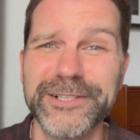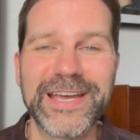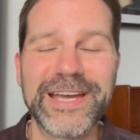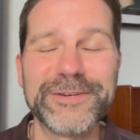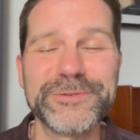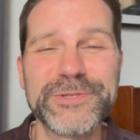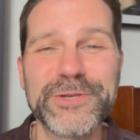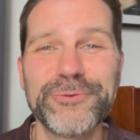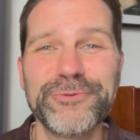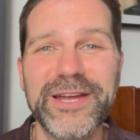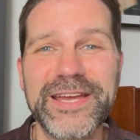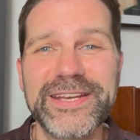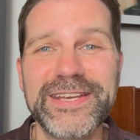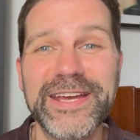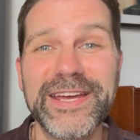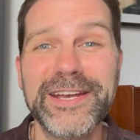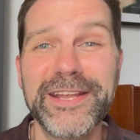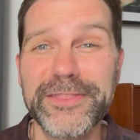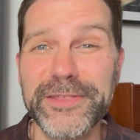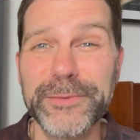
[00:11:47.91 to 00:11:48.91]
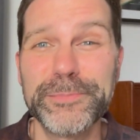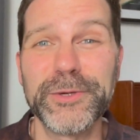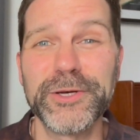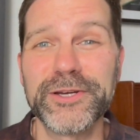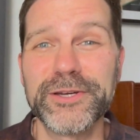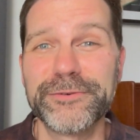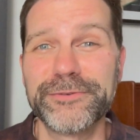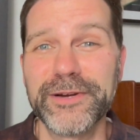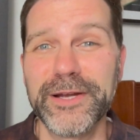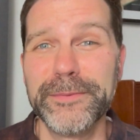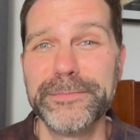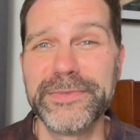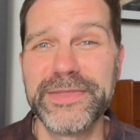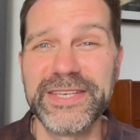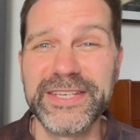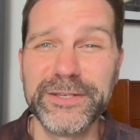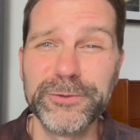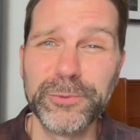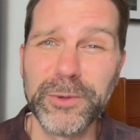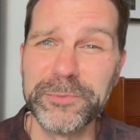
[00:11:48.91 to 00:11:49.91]
I also read another book from from
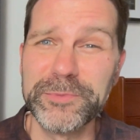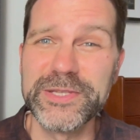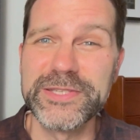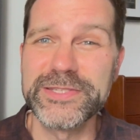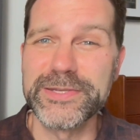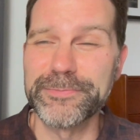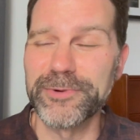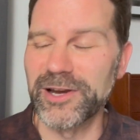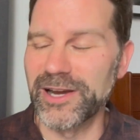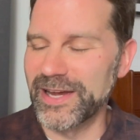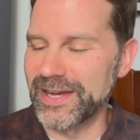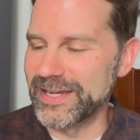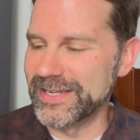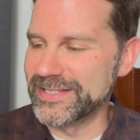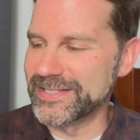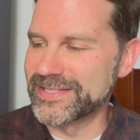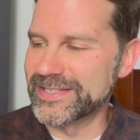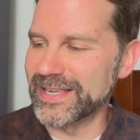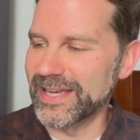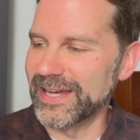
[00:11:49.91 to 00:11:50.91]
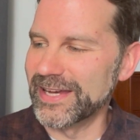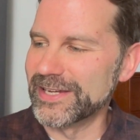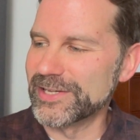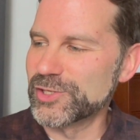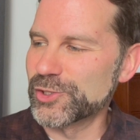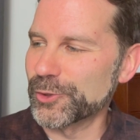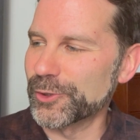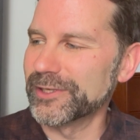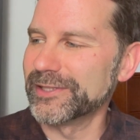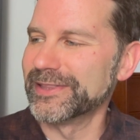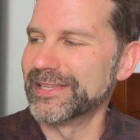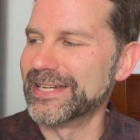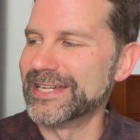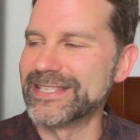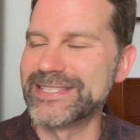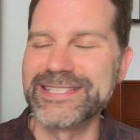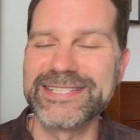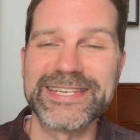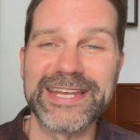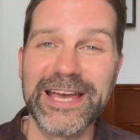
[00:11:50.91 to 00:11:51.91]
the Women's Prize uh,
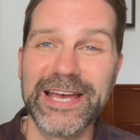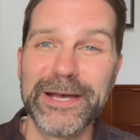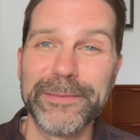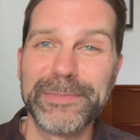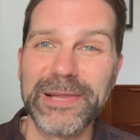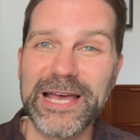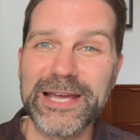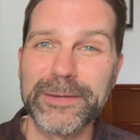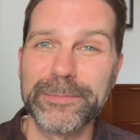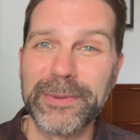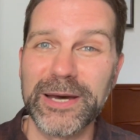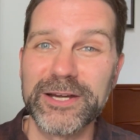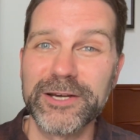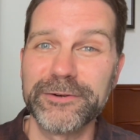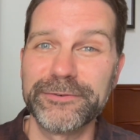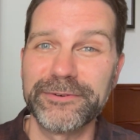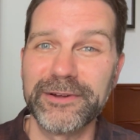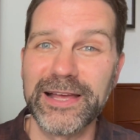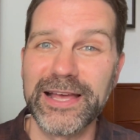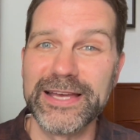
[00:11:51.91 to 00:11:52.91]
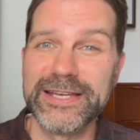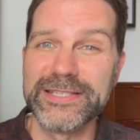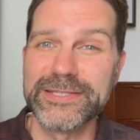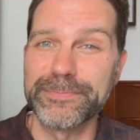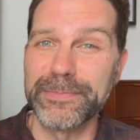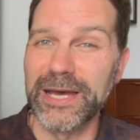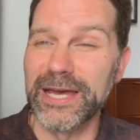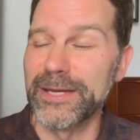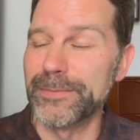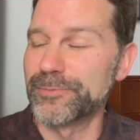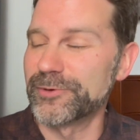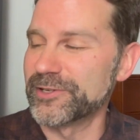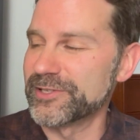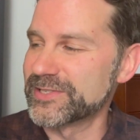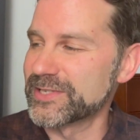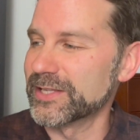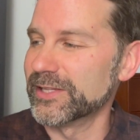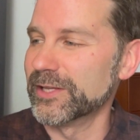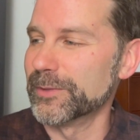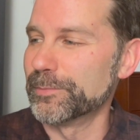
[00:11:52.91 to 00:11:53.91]
shortlist, uh, Black Butterflies by
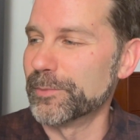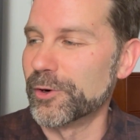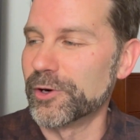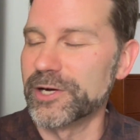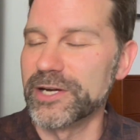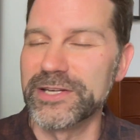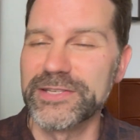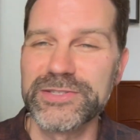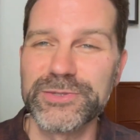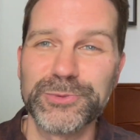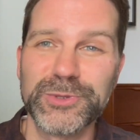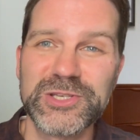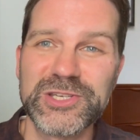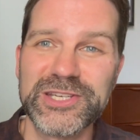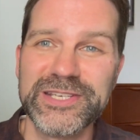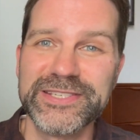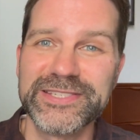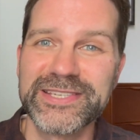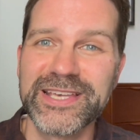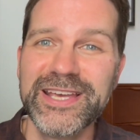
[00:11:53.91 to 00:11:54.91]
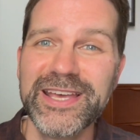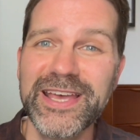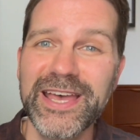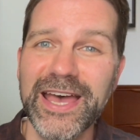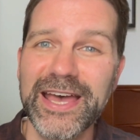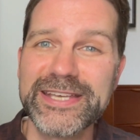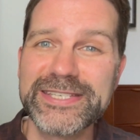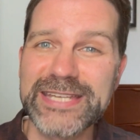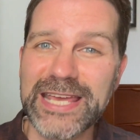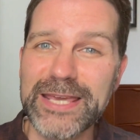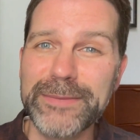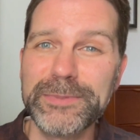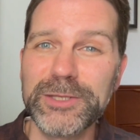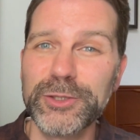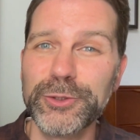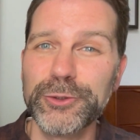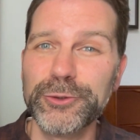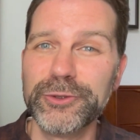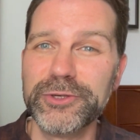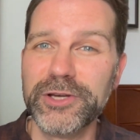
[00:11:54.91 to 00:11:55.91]
Priscilla Morris, which is a
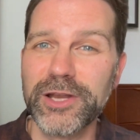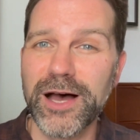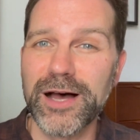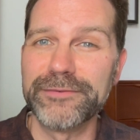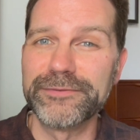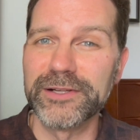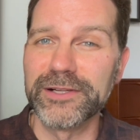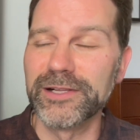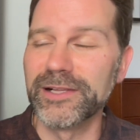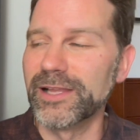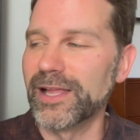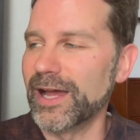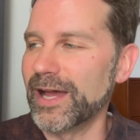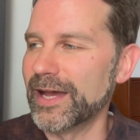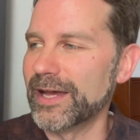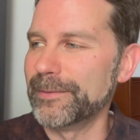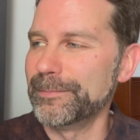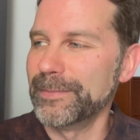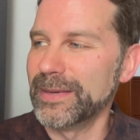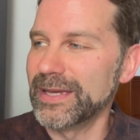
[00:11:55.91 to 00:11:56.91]
debut novel uh,